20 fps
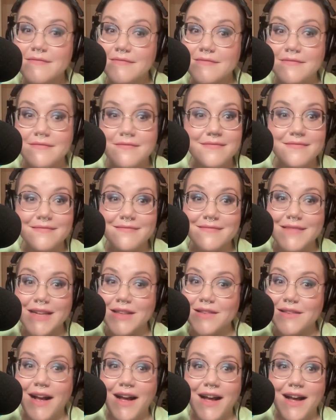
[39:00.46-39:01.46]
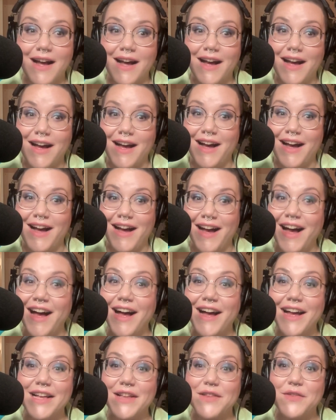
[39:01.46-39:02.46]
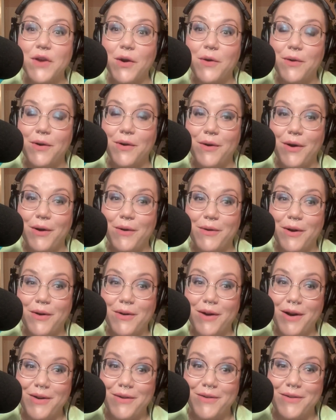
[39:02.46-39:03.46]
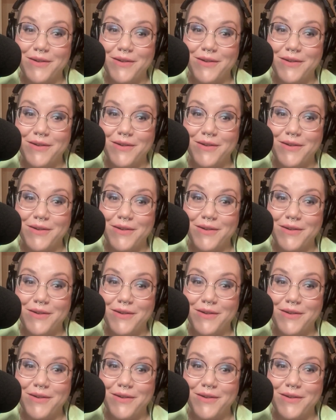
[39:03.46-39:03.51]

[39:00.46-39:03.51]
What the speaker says: It's not ha ha ha ha ha, it's ho ho ho ho ho.